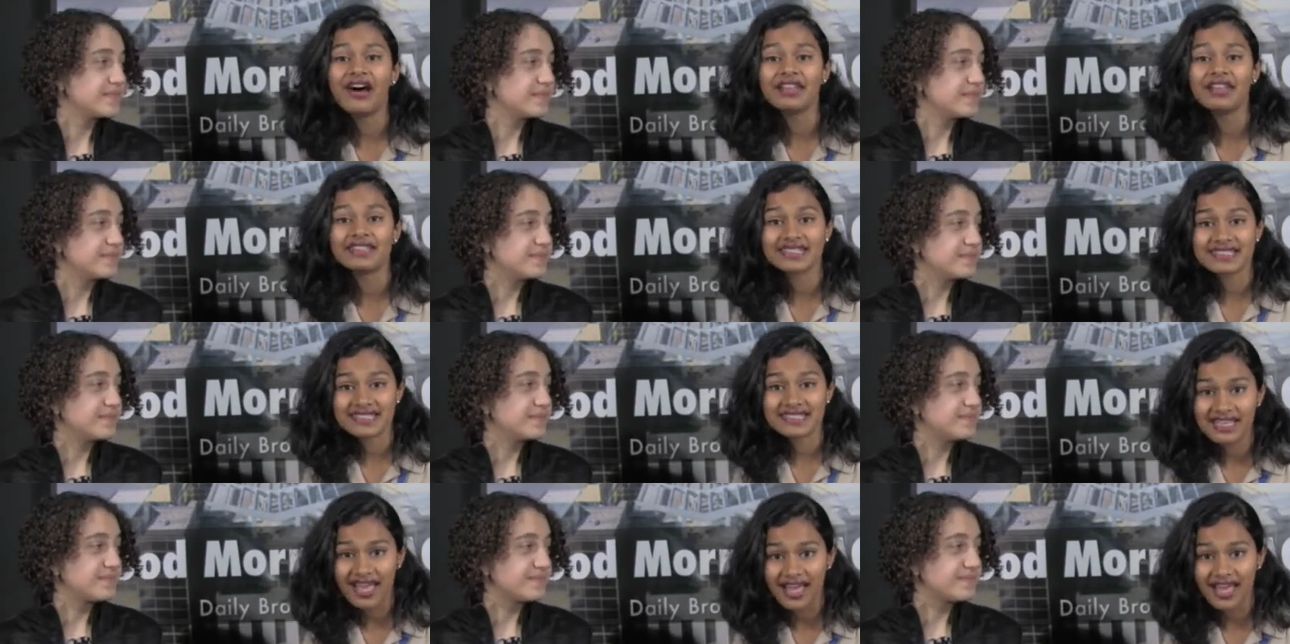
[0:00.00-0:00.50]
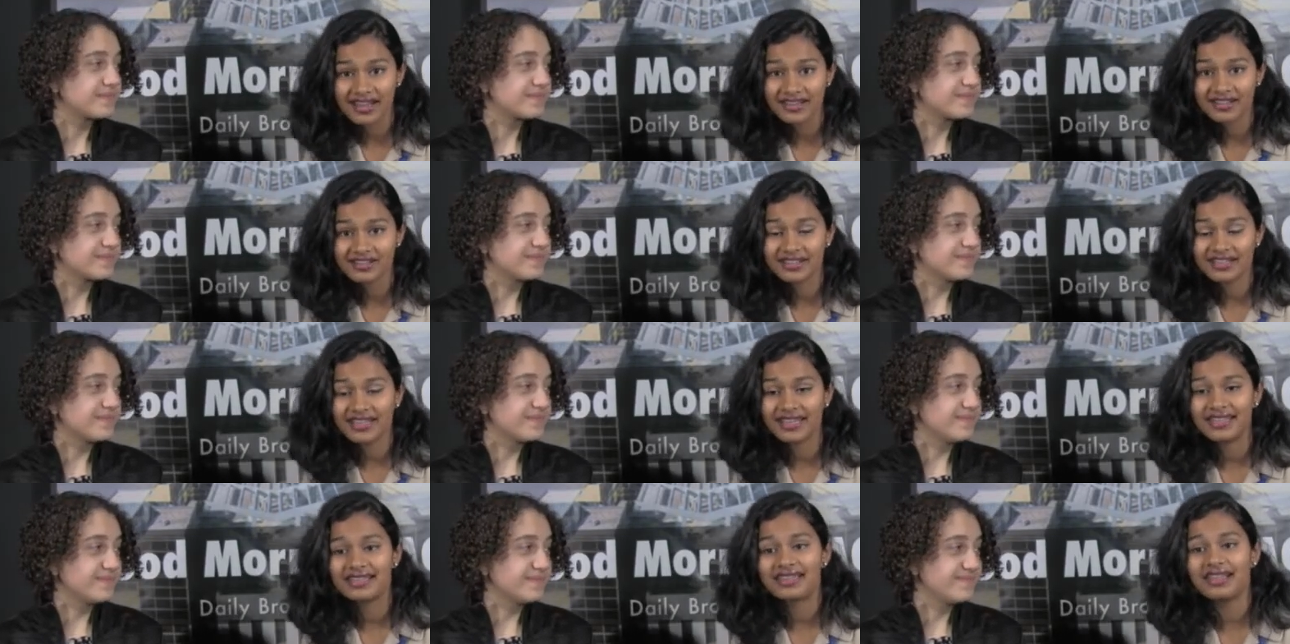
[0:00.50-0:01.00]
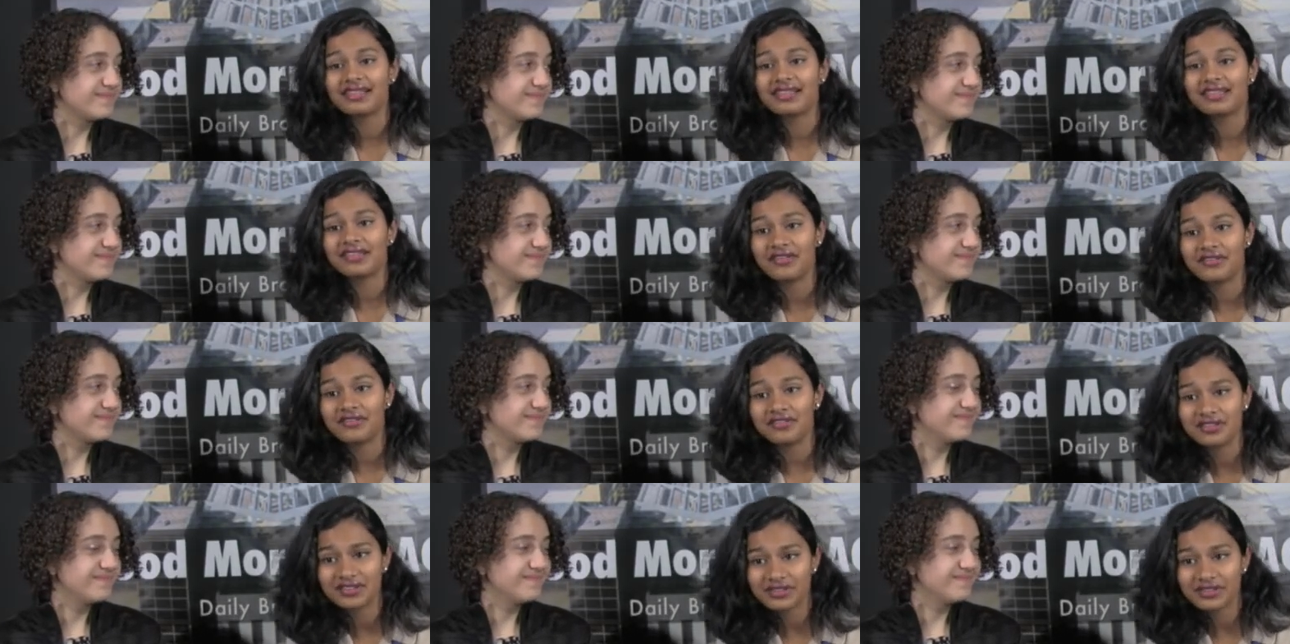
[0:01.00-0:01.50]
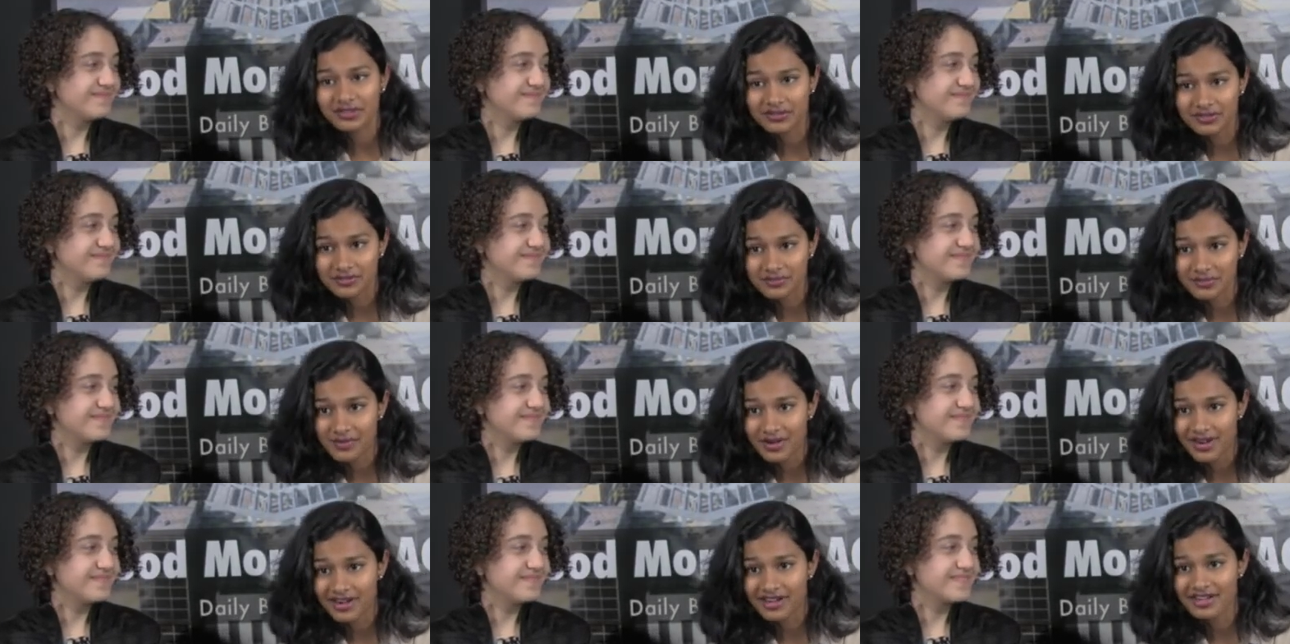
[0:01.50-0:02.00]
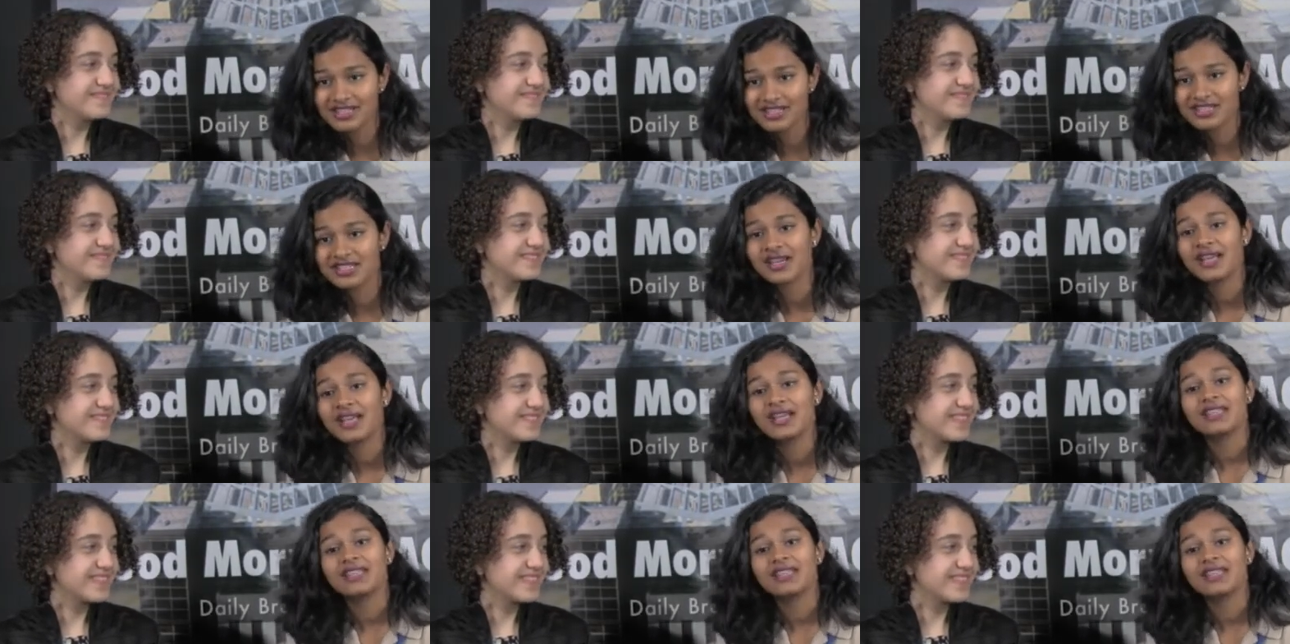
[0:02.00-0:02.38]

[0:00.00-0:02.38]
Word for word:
Speaker 1: On the Saturday, the 11th of March,